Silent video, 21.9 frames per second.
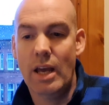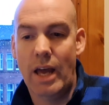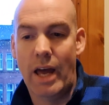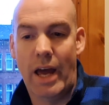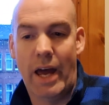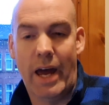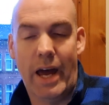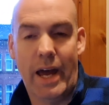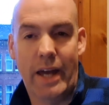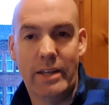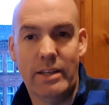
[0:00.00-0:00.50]

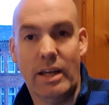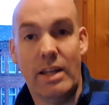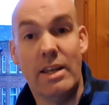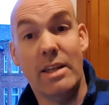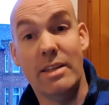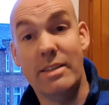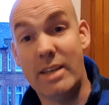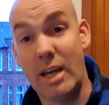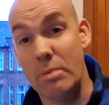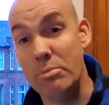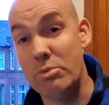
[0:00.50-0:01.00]
and
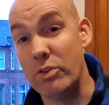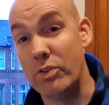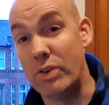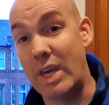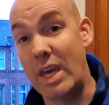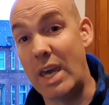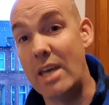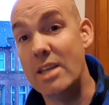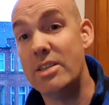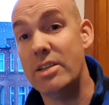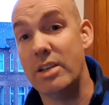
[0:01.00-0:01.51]
in terms of
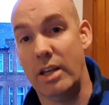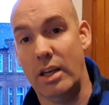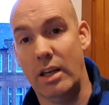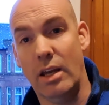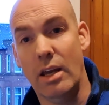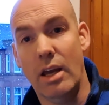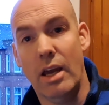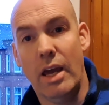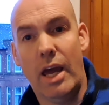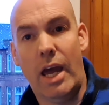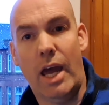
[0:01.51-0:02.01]
catering,
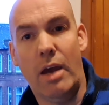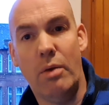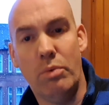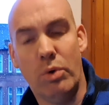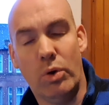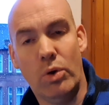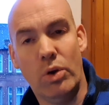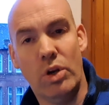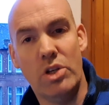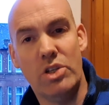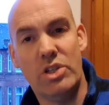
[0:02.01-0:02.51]
we're
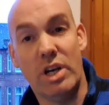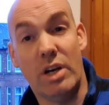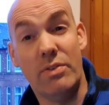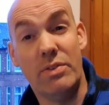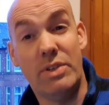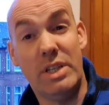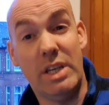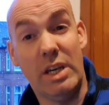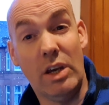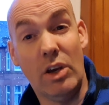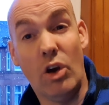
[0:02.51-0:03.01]
going to serve
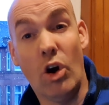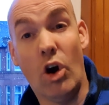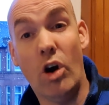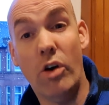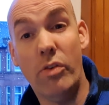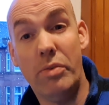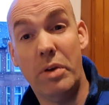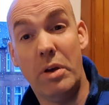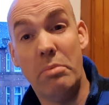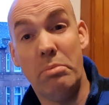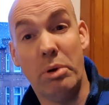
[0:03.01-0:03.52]
tea and
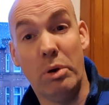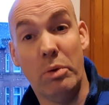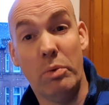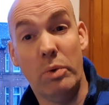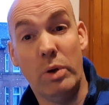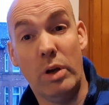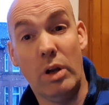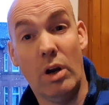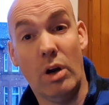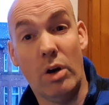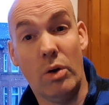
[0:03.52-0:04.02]
coffee, but
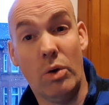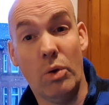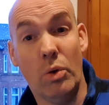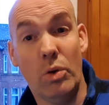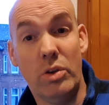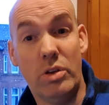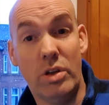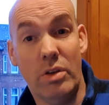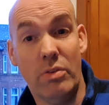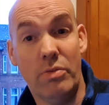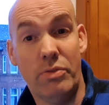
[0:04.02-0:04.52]
we are going
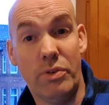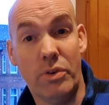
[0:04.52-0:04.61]
to,